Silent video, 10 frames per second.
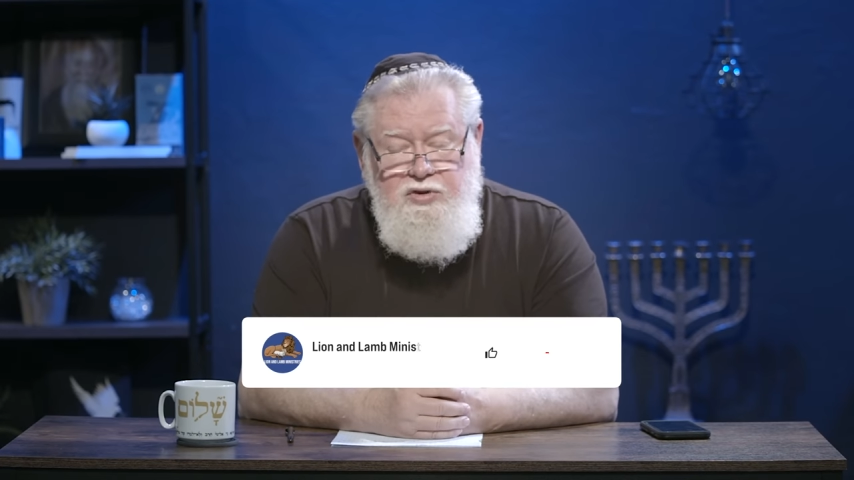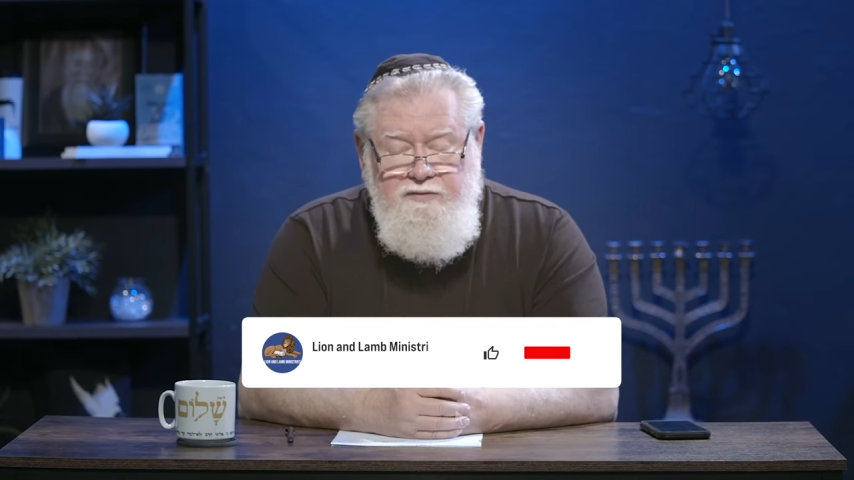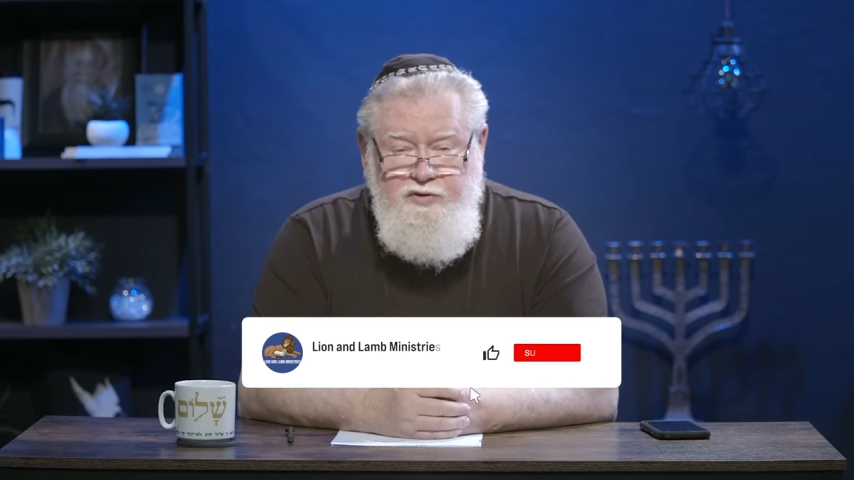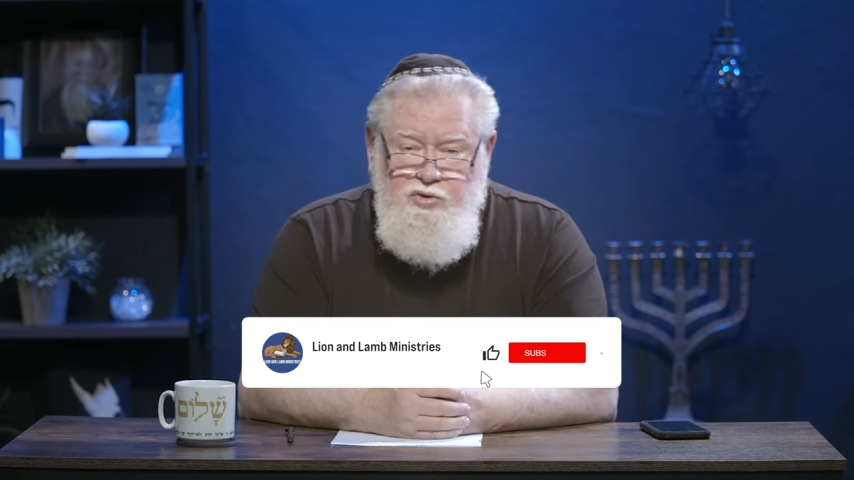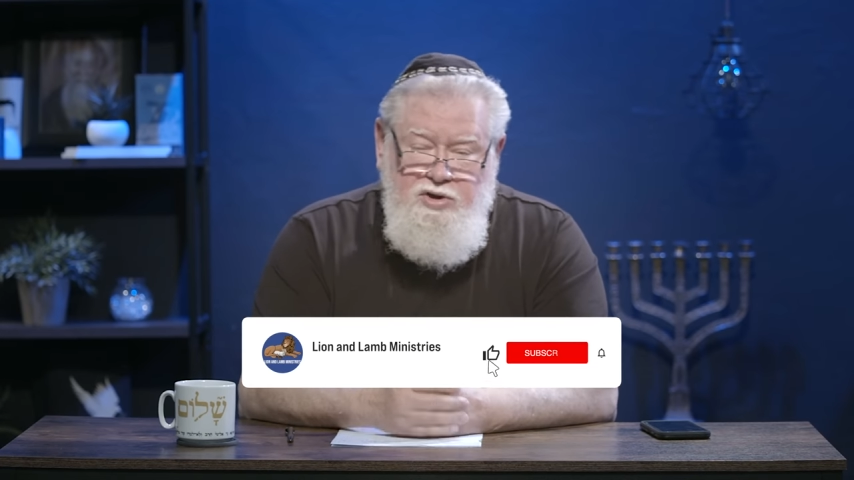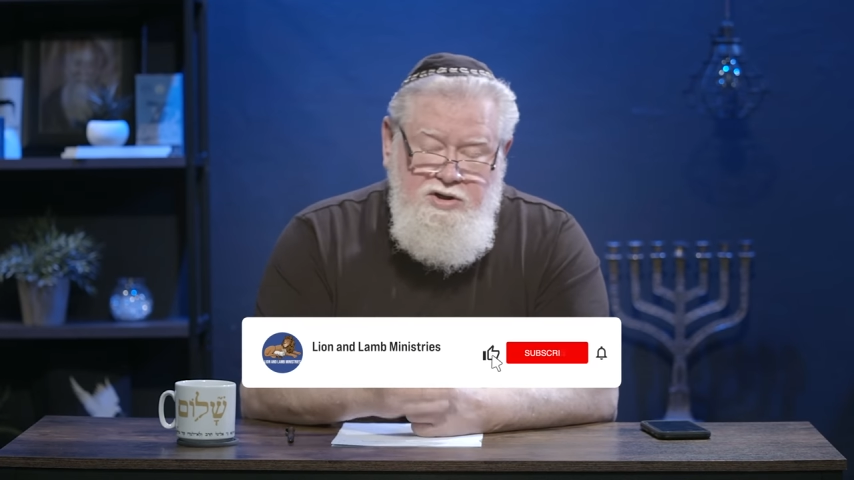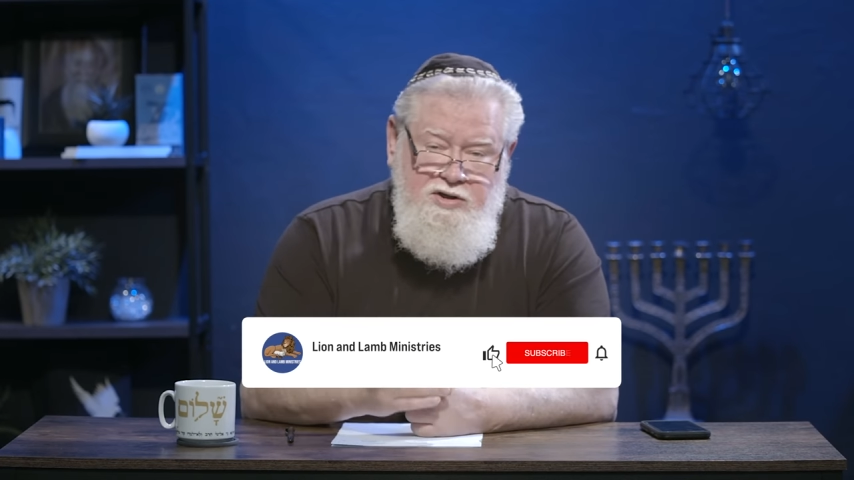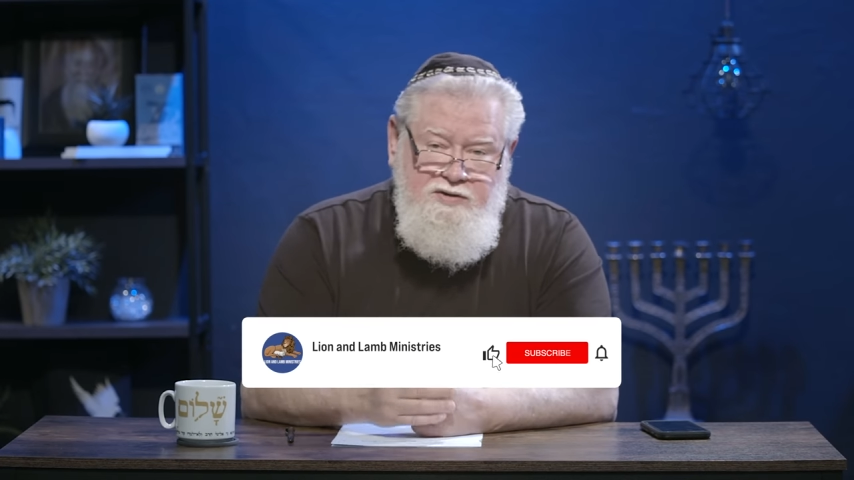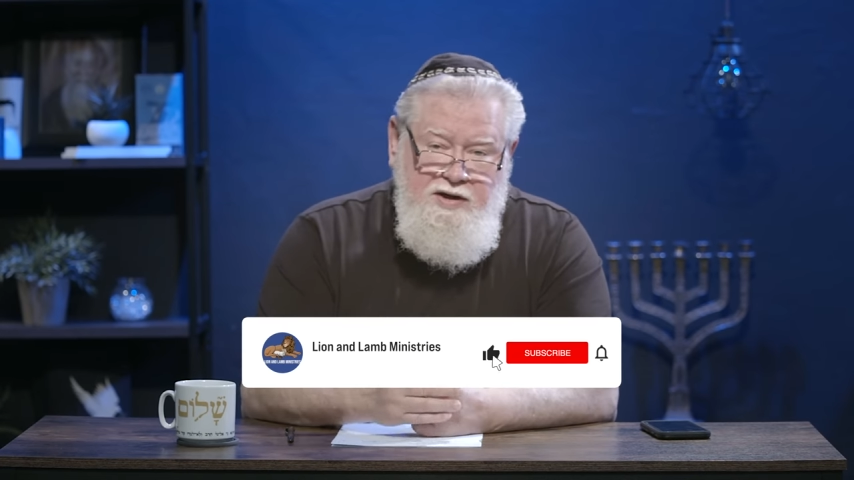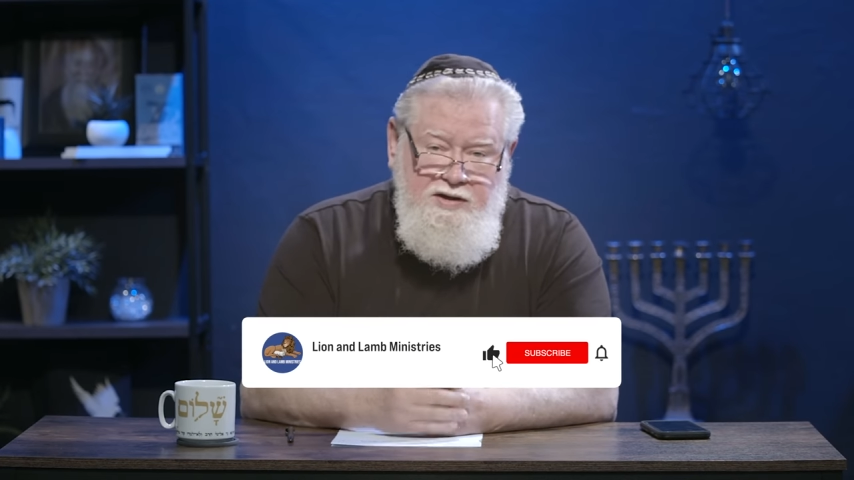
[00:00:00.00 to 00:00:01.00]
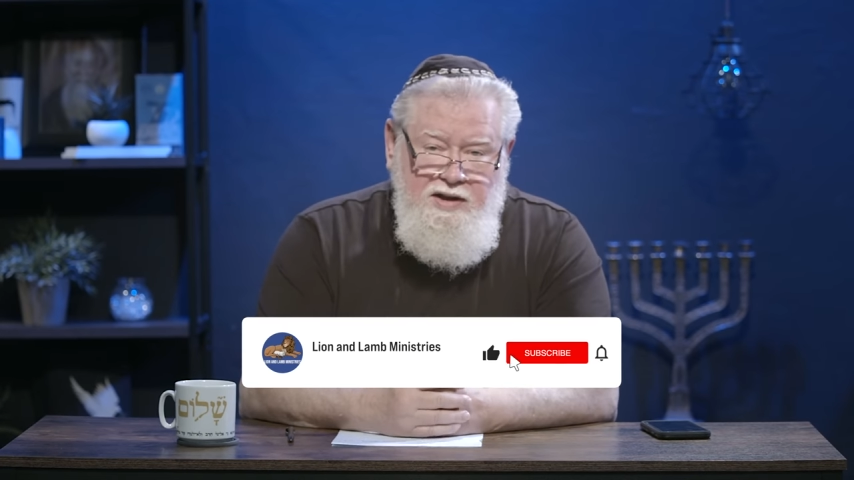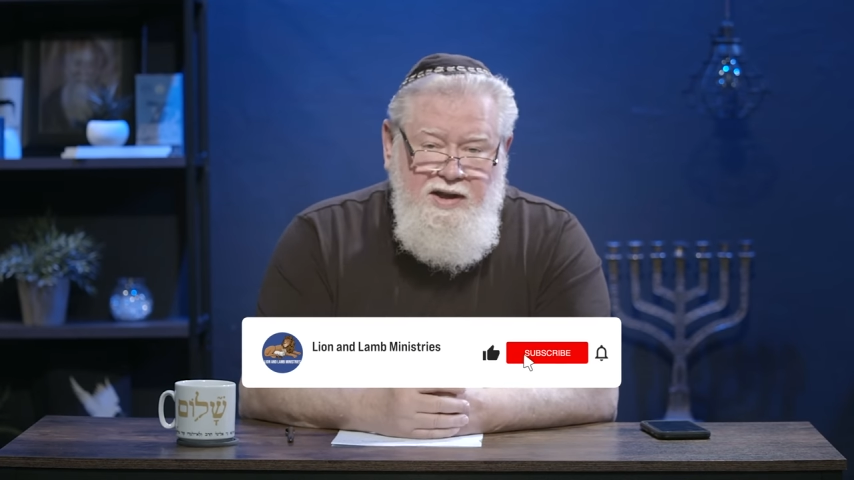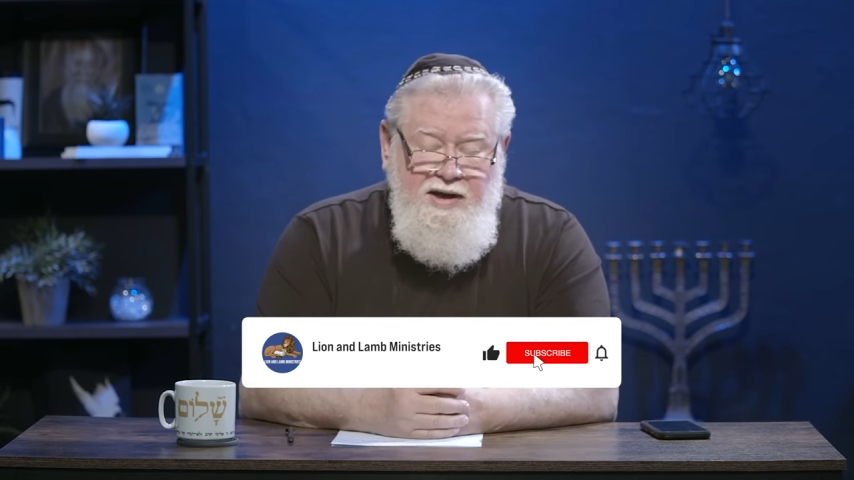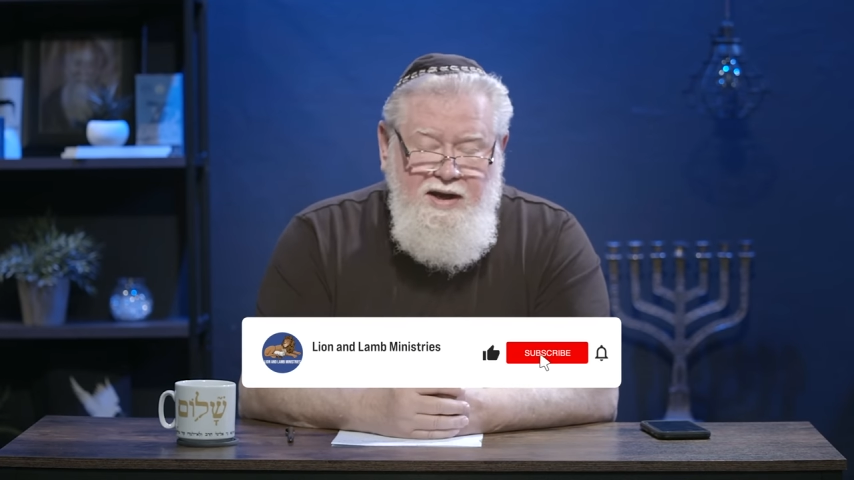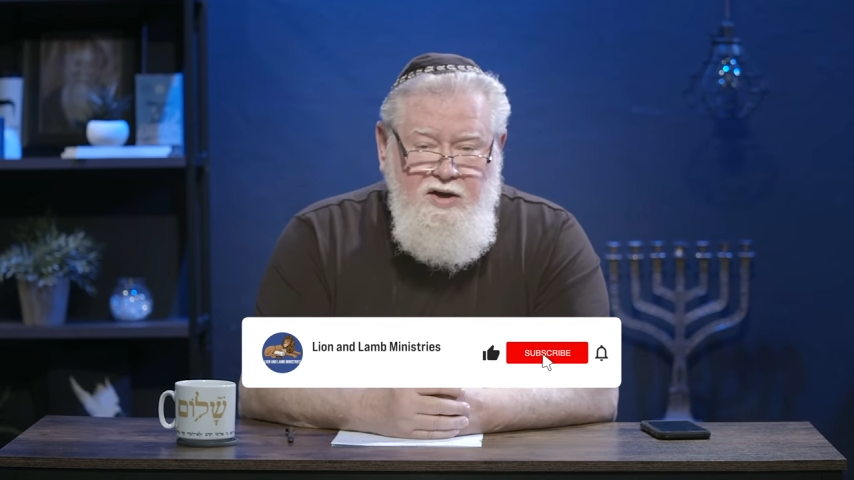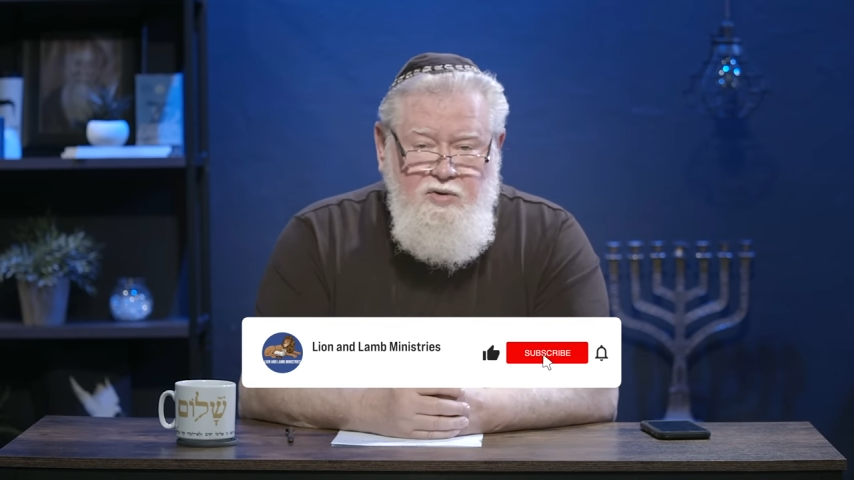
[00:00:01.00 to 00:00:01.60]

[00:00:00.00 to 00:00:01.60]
if you could hit that like